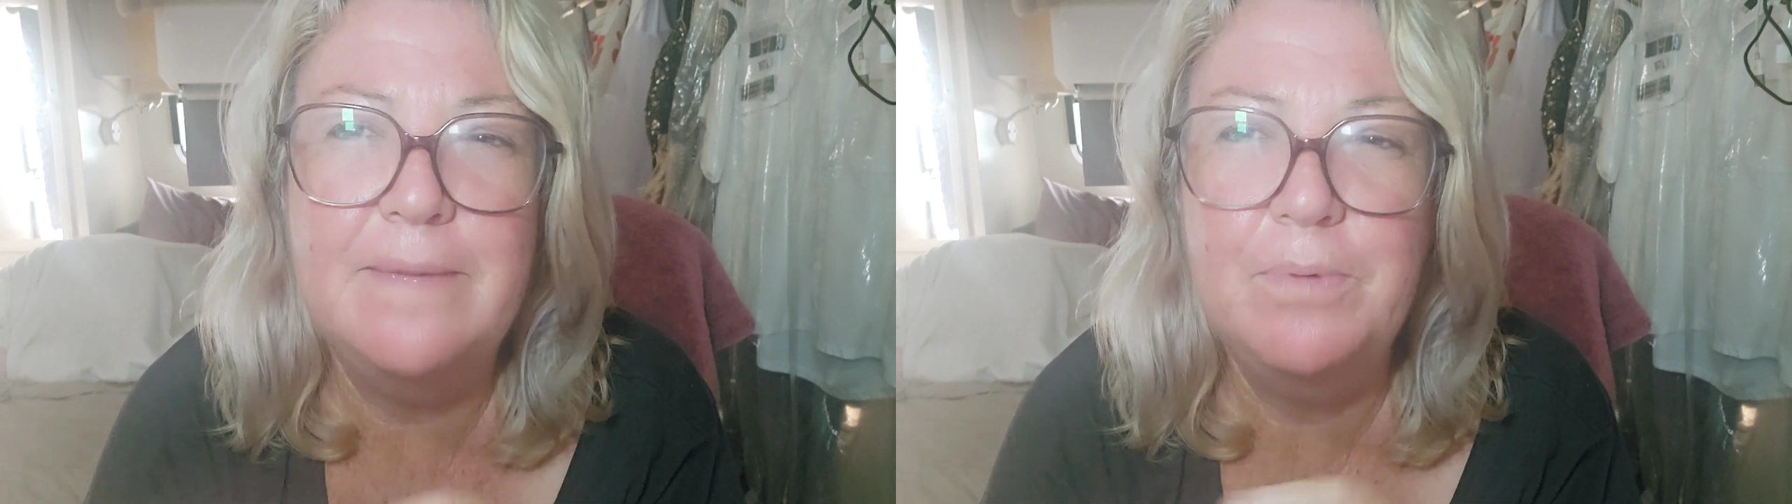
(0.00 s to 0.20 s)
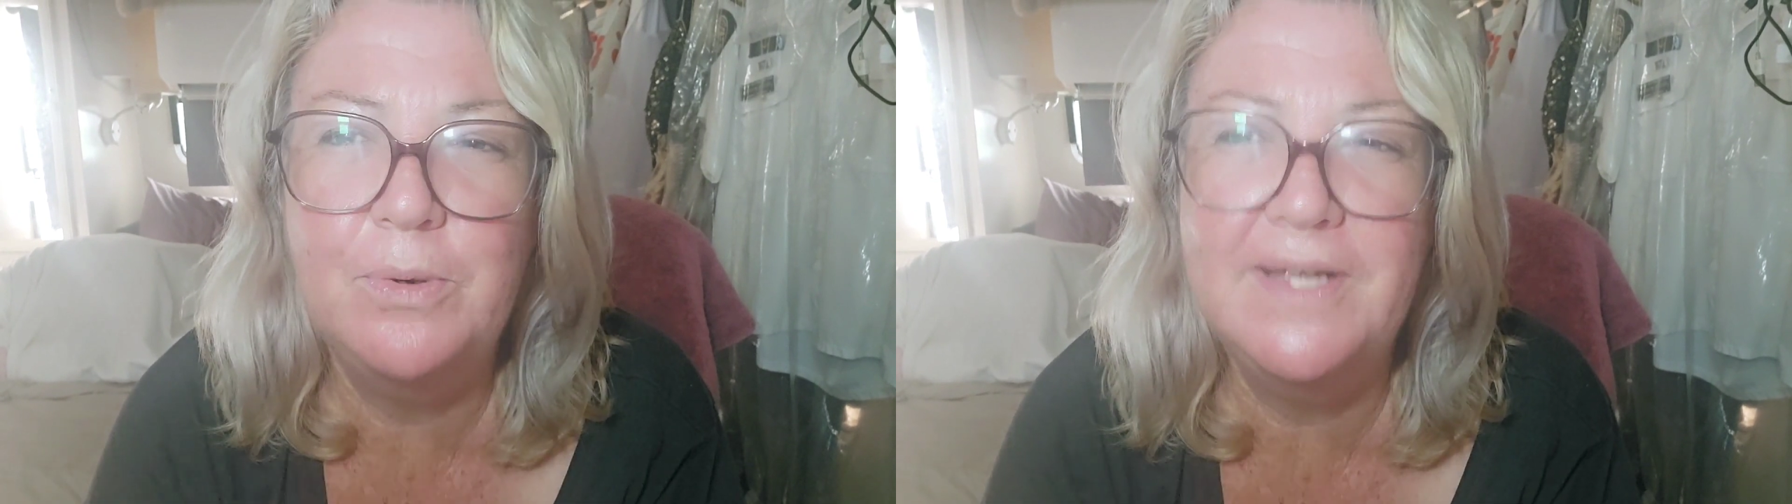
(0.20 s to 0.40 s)

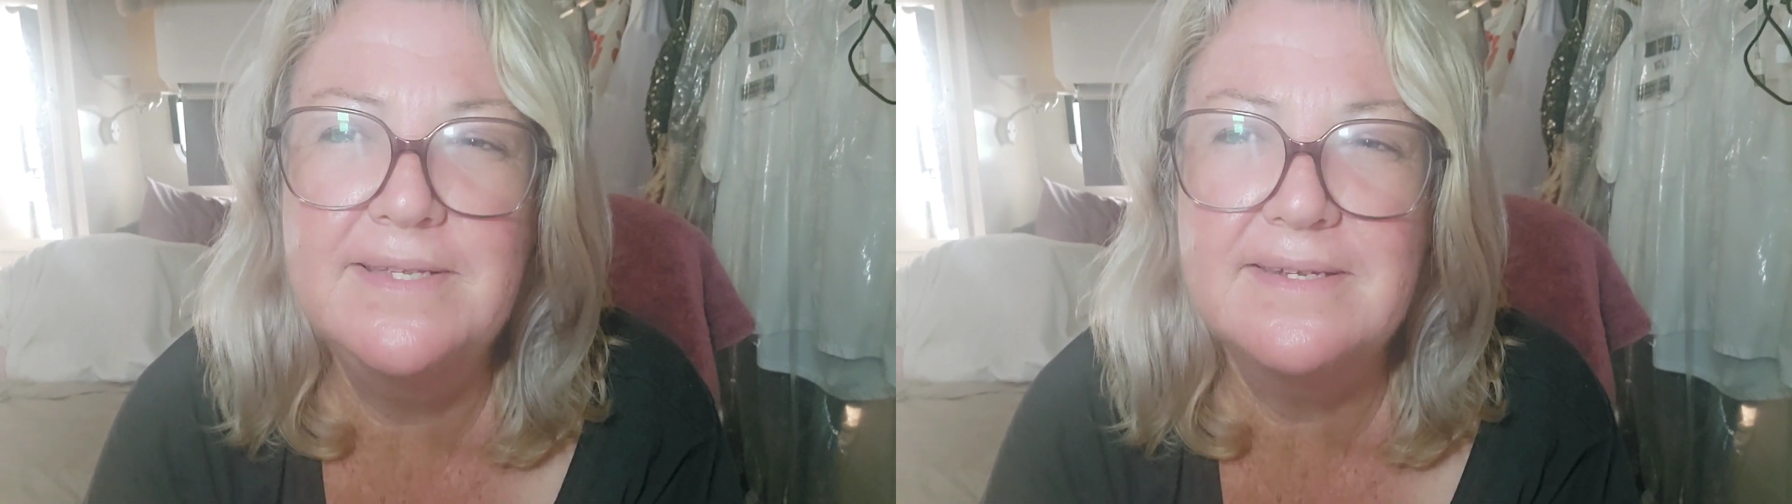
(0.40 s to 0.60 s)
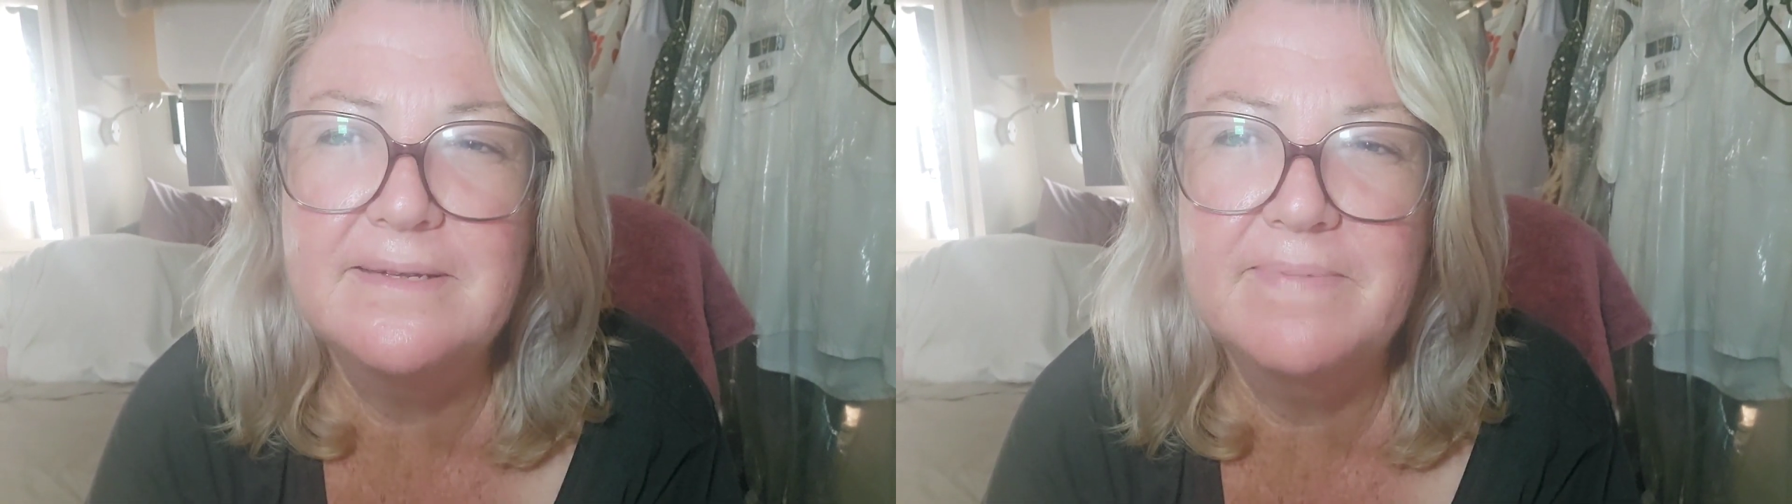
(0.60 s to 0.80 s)

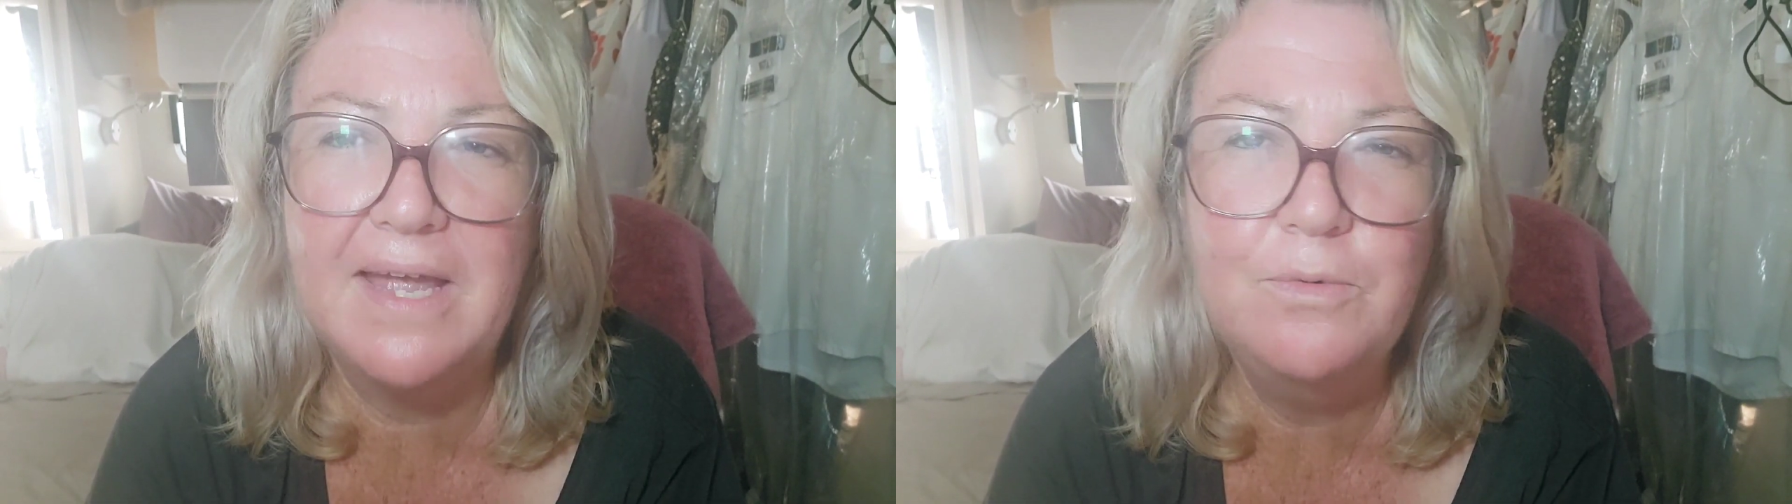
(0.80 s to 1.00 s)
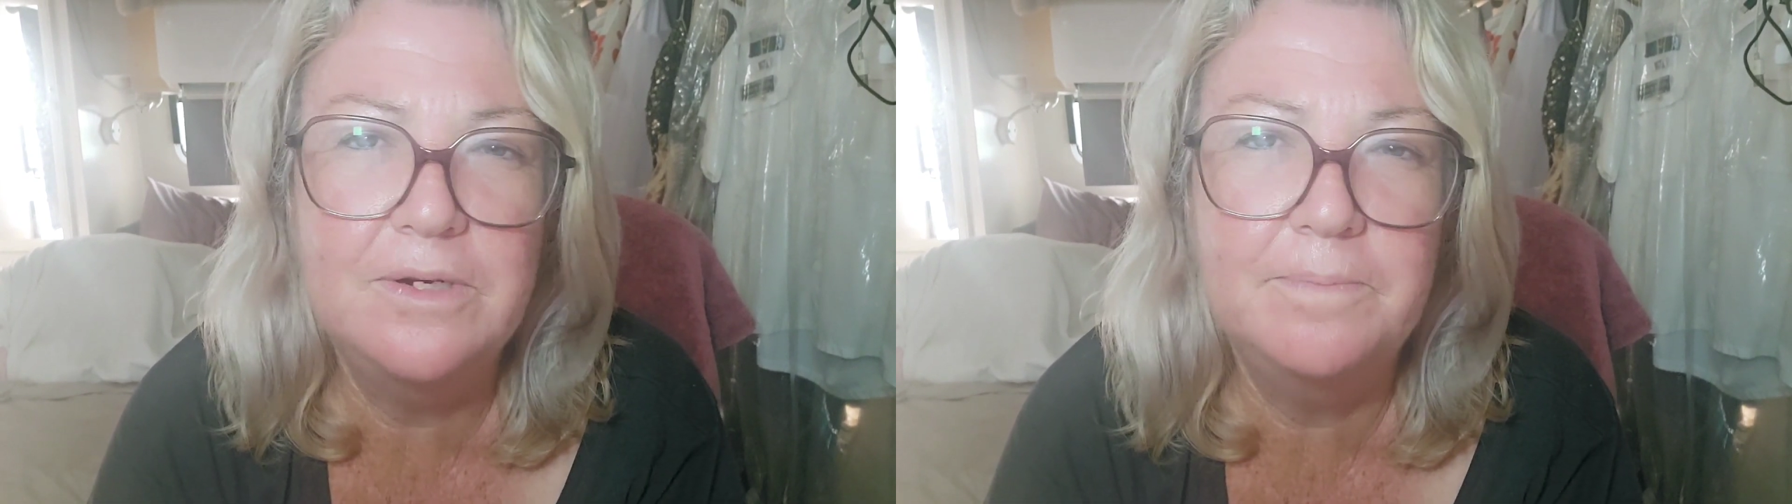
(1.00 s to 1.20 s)
points, they
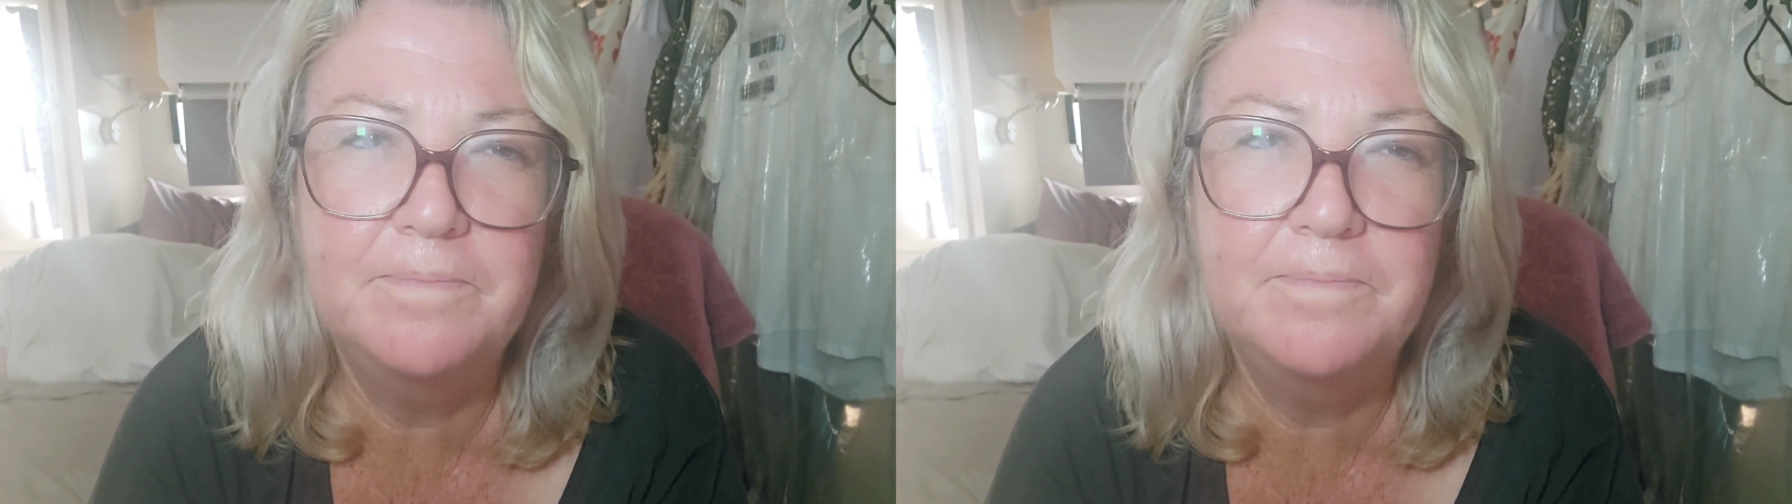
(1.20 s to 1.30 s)
were